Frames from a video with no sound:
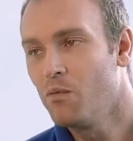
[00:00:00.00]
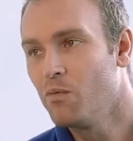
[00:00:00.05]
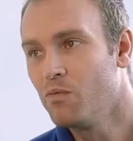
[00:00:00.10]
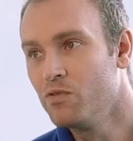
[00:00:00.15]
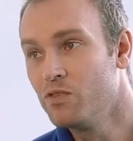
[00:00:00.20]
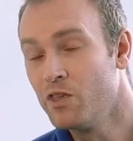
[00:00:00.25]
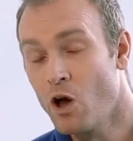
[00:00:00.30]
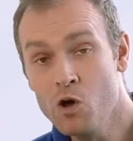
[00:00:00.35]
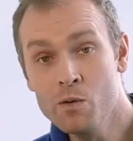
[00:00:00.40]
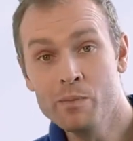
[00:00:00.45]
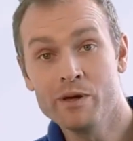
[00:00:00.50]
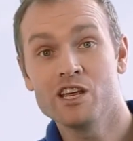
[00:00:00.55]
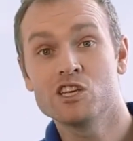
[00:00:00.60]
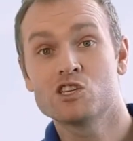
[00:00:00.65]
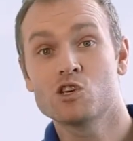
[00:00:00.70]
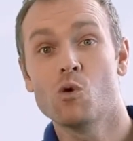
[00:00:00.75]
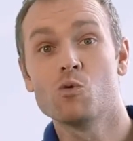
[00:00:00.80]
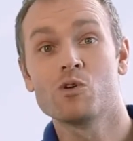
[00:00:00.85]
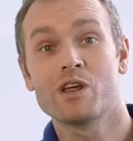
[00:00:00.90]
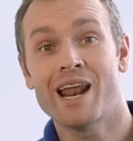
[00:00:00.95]

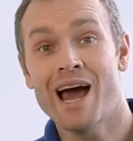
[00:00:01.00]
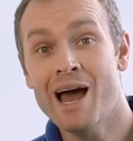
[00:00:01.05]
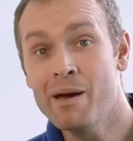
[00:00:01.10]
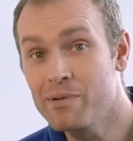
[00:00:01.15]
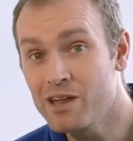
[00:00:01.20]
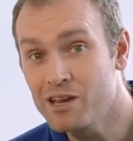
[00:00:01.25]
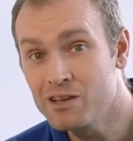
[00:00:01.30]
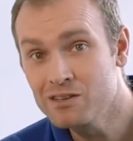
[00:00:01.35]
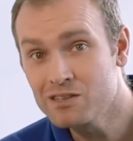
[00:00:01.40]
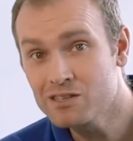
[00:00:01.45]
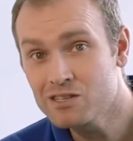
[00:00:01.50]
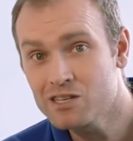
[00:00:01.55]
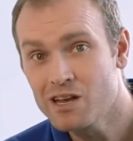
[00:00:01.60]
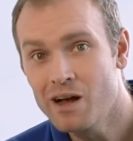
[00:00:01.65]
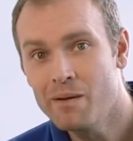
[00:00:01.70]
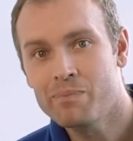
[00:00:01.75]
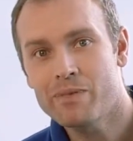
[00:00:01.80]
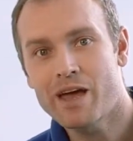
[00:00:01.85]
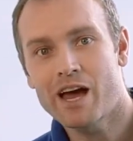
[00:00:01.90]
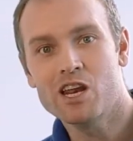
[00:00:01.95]
Nobody's called an
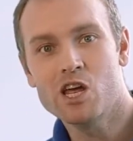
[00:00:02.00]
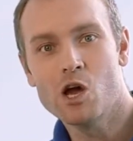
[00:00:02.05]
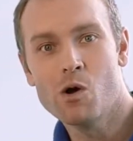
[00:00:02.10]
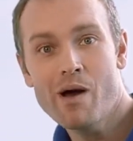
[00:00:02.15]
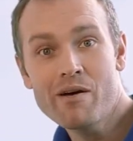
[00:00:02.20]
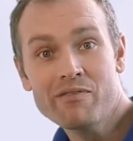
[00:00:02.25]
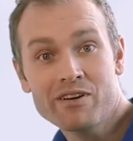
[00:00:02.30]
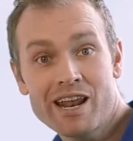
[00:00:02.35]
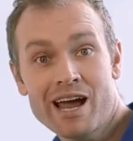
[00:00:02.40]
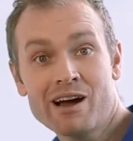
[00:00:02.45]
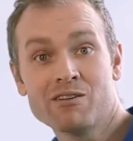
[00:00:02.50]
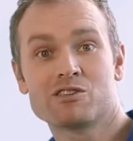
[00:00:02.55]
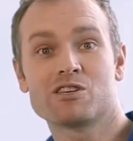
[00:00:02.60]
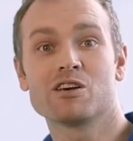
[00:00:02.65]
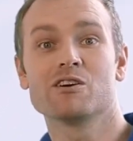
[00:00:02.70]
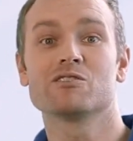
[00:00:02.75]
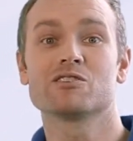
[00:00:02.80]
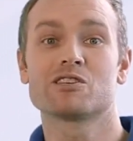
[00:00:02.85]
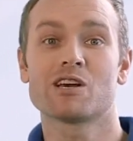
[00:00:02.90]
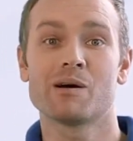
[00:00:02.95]
ambulance, and whoever now
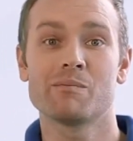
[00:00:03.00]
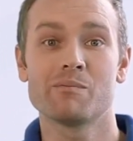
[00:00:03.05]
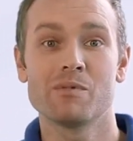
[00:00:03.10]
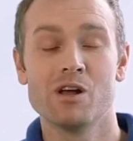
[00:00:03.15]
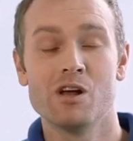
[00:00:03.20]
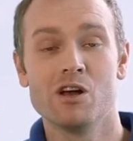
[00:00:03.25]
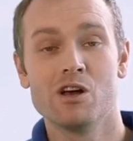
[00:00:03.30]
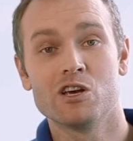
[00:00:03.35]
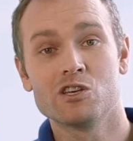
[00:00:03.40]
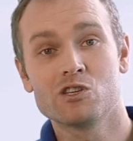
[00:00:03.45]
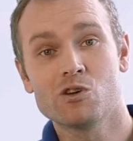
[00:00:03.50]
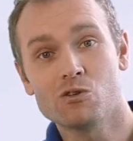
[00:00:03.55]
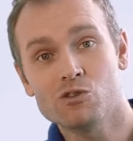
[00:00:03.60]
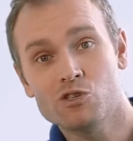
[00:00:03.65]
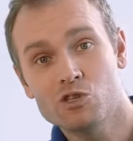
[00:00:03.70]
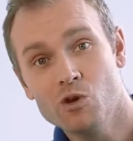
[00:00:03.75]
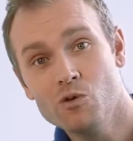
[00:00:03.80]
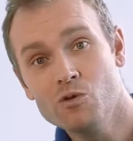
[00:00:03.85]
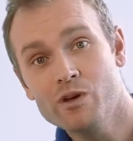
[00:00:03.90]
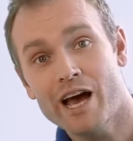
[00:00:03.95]
turns up has got
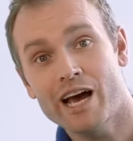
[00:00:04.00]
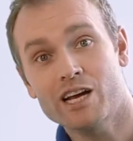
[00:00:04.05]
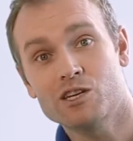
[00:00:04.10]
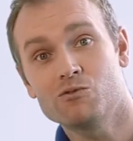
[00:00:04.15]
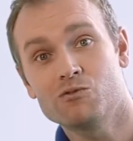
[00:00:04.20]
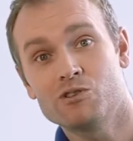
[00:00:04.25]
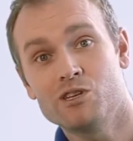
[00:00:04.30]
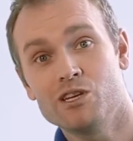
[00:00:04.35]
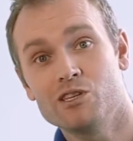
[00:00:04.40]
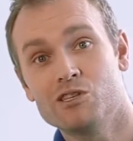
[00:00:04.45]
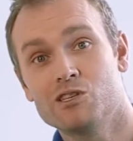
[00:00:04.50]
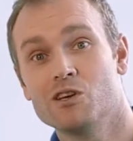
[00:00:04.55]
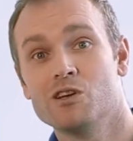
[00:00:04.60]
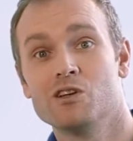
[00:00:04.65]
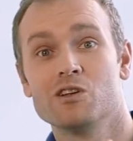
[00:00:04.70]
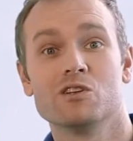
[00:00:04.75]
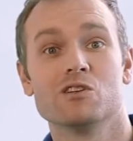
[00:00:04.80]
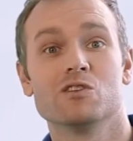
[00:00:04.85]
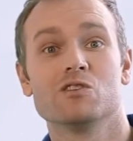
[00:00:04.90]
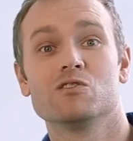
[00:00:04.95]
2
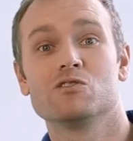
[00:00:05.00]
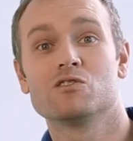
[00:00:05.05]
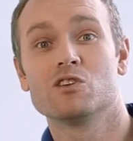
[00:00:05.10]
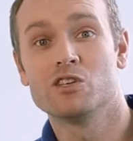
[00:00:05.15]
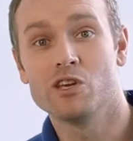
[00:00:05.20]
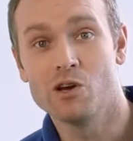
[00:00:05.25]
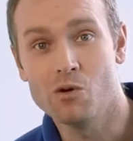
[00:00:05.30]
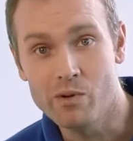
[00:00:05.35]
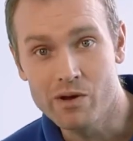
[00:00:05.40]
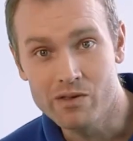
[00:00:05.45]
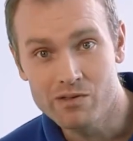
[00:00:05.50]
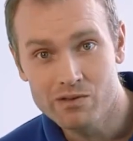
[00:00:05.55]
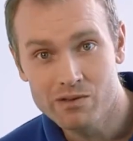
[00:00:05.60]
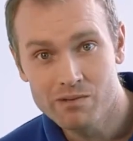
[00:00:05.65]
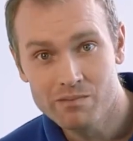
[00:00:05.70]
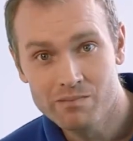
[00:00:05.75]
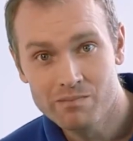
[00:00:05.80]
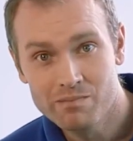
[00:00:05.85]
casualties to deal with.